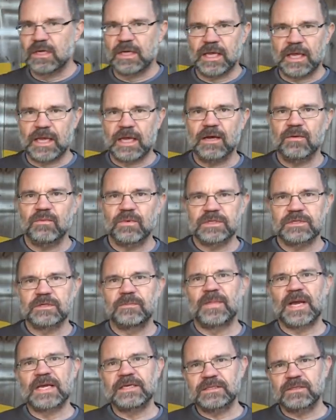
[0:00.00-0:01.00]
here, which are
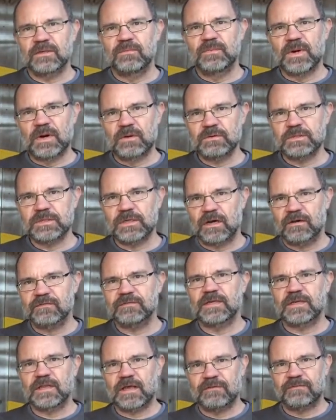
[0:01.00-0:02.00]
based on bolt
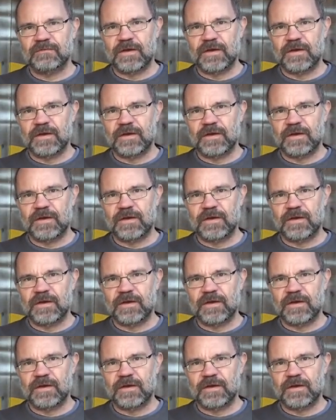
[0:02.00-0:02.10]
shafts that they